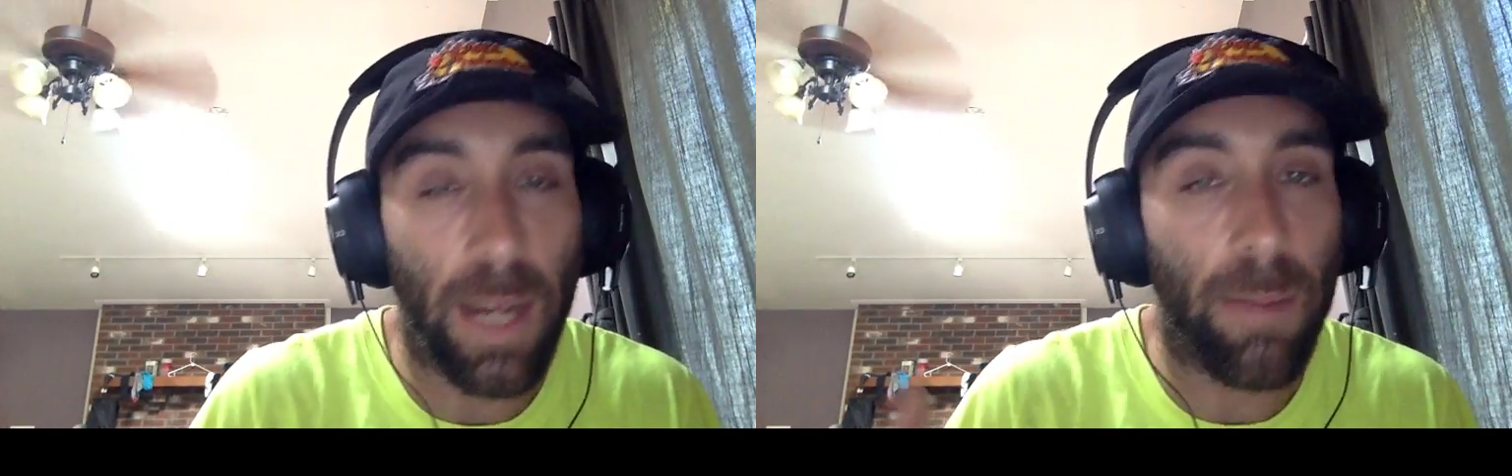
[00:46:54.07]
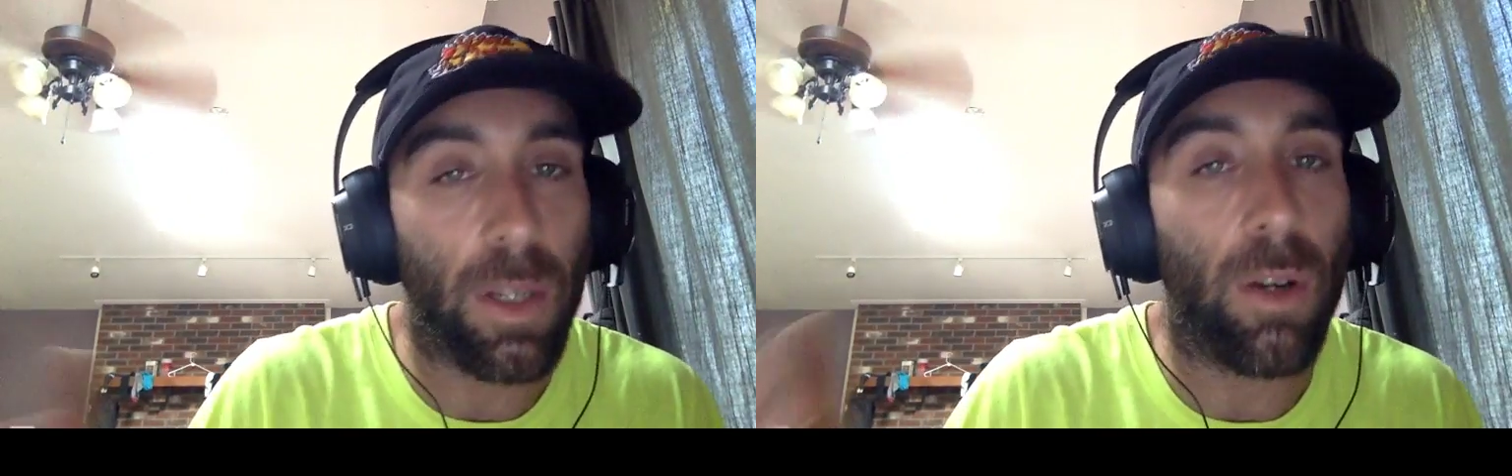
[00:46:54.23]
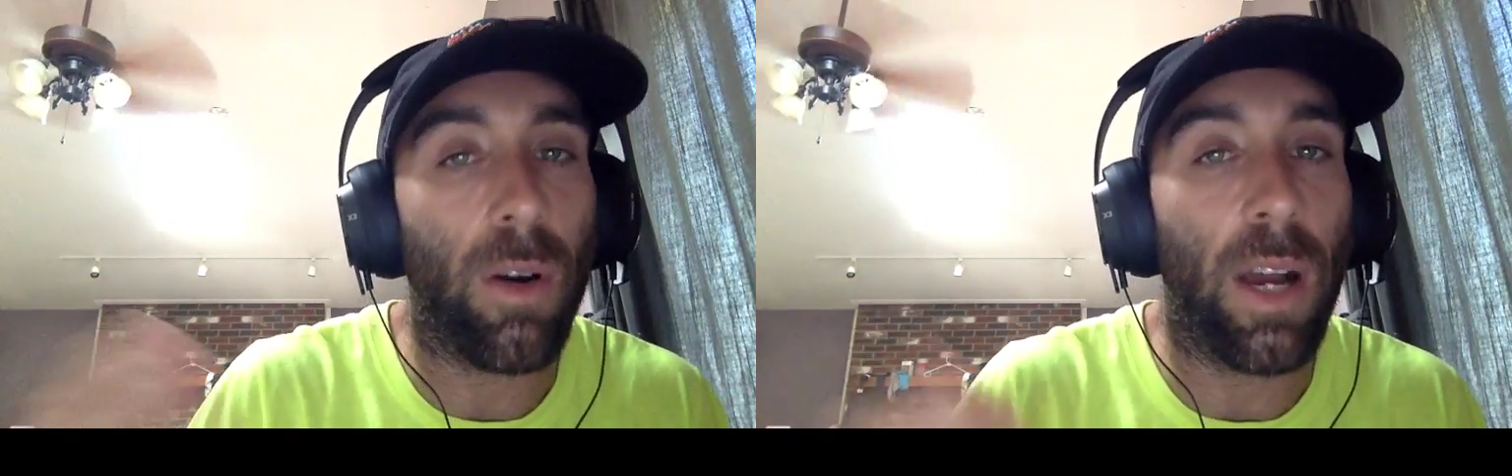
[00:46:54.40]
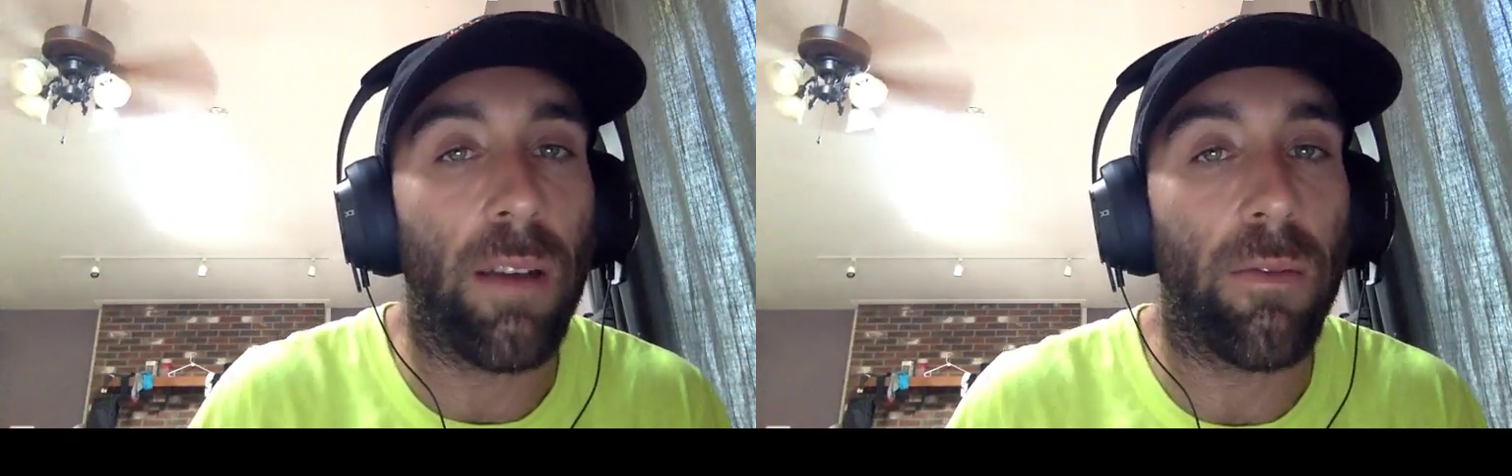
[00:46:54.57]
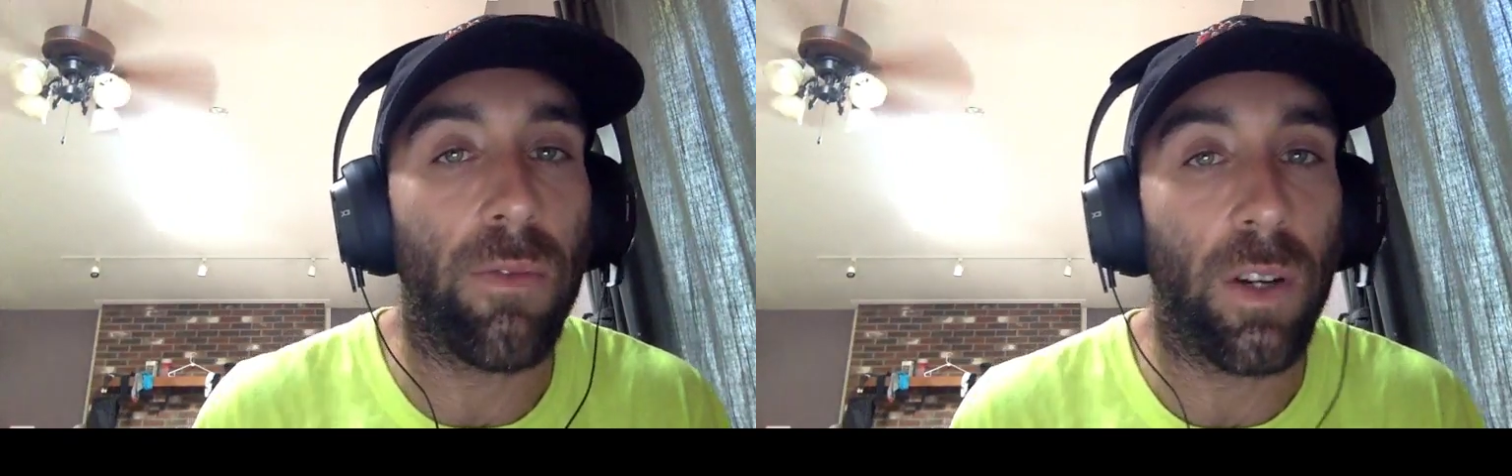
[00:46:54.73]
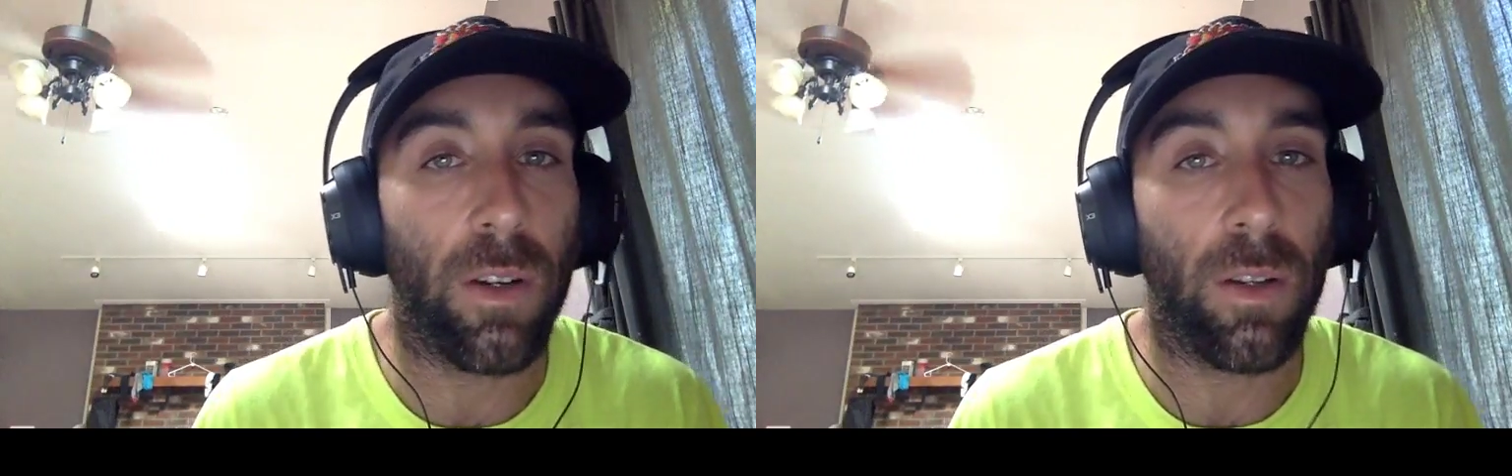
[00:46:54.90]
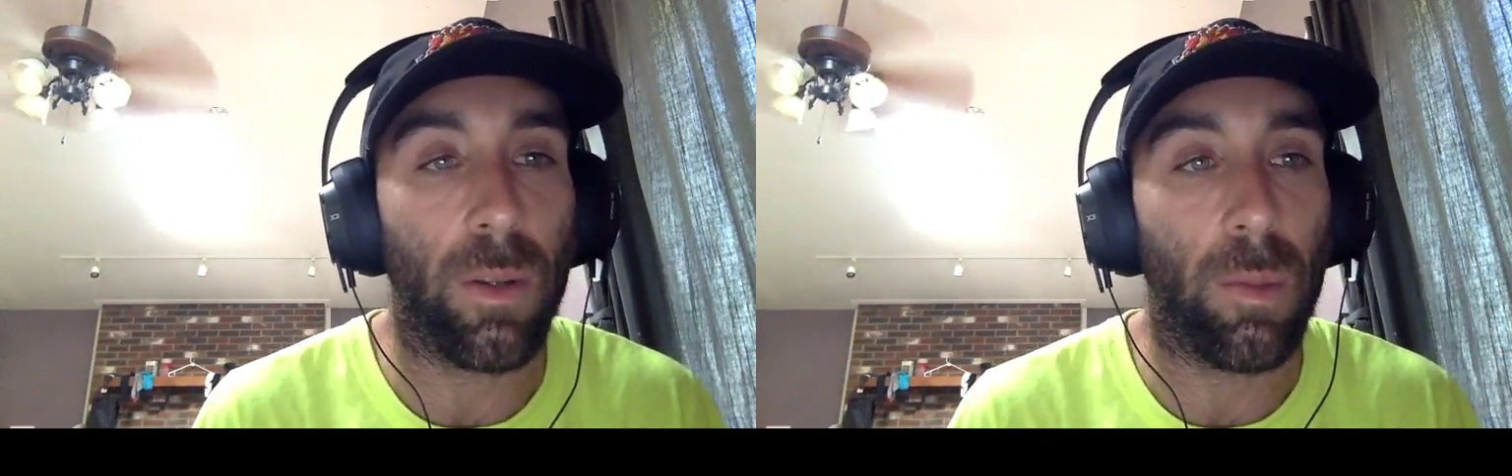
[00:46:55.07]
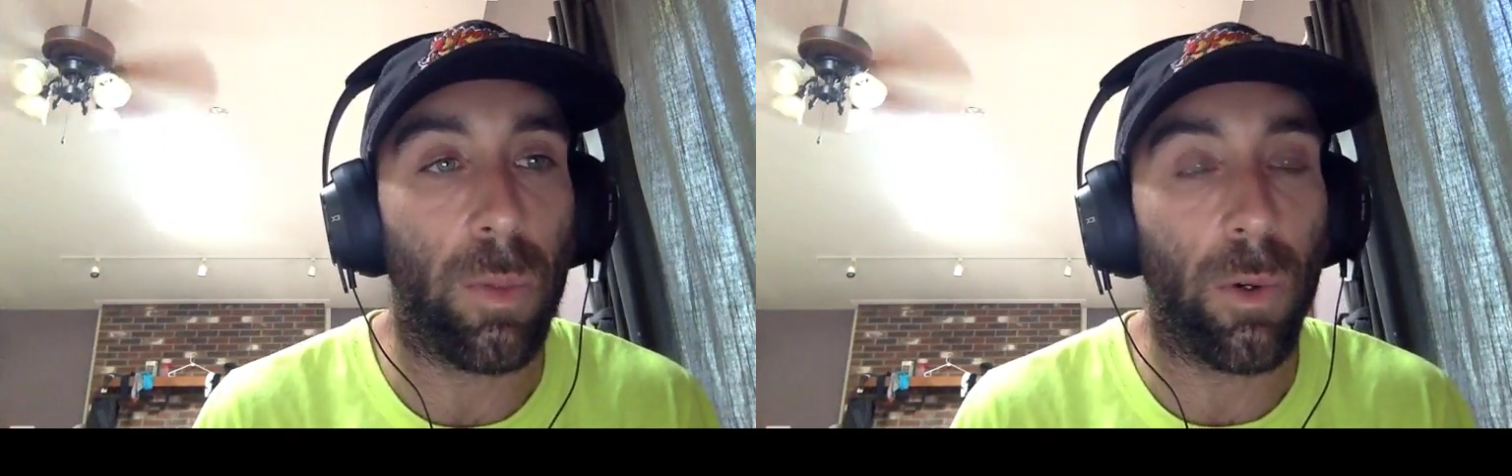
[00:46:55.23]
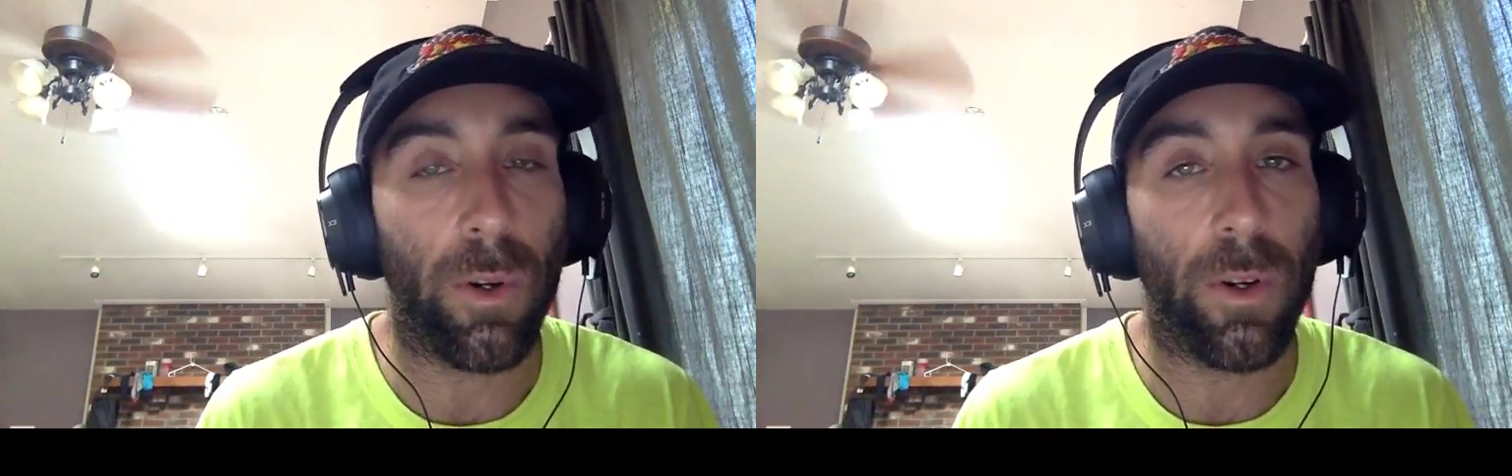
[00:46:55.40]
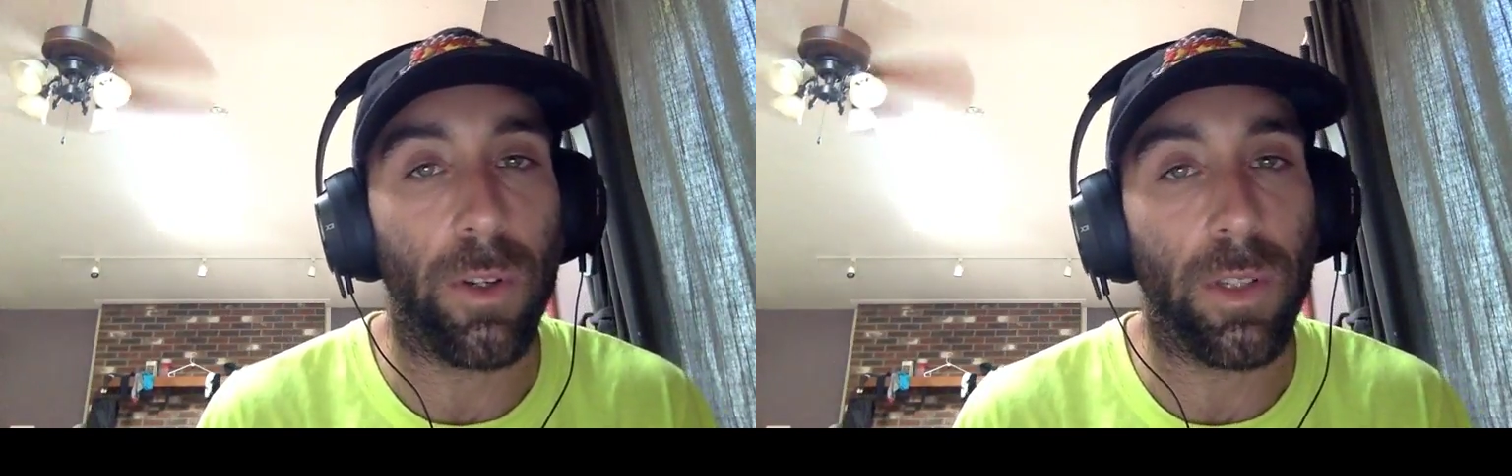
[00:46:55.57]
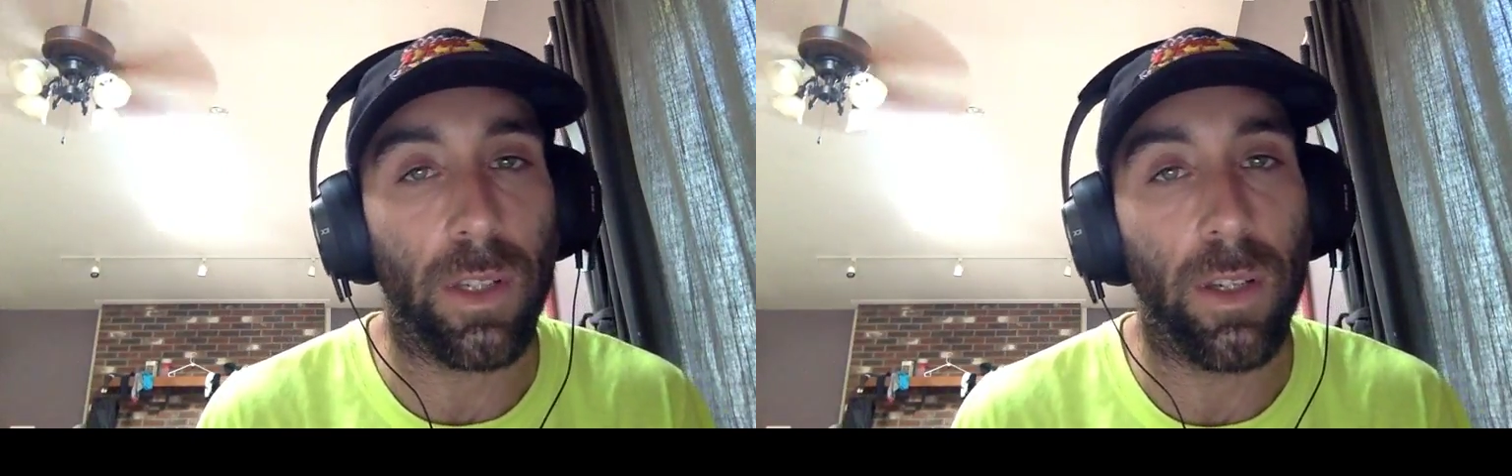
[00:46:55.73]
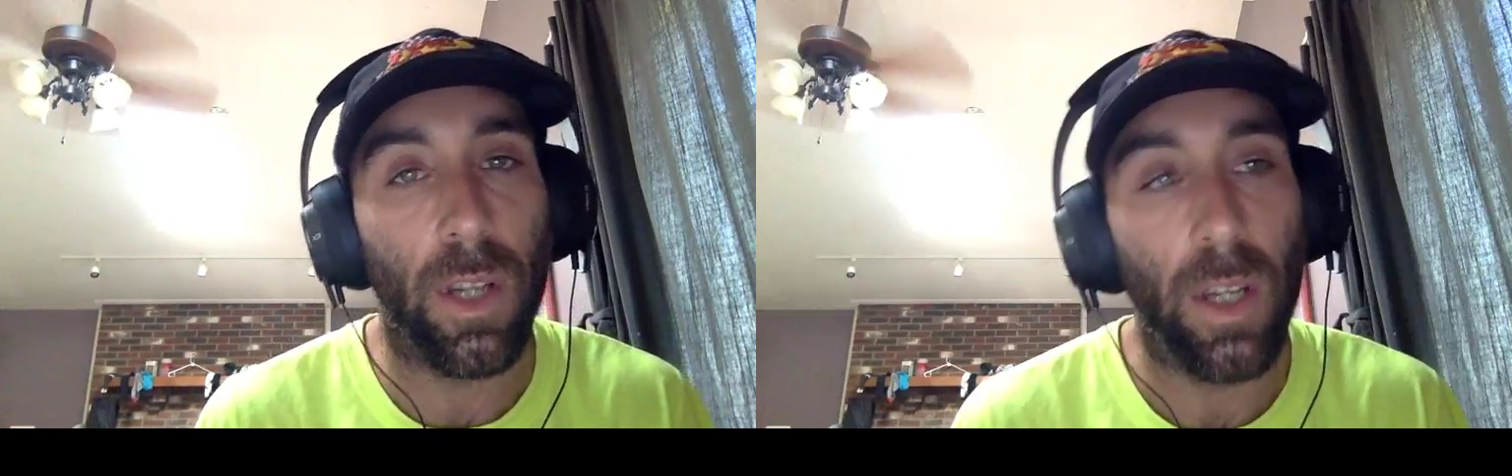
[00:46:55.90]
go have fun on their board, or
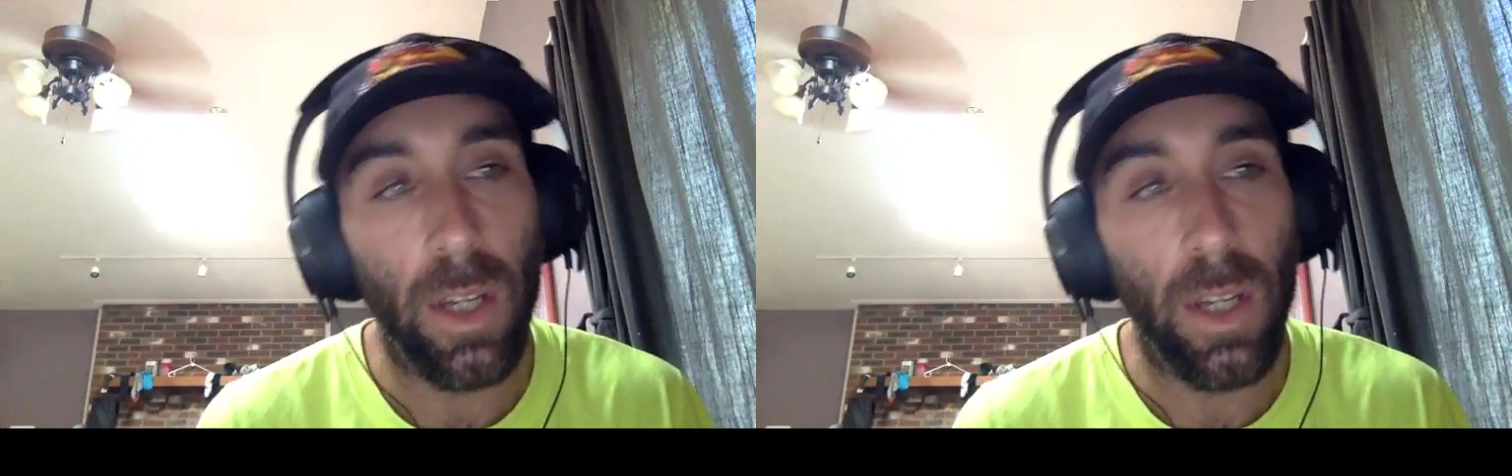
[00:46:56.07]
to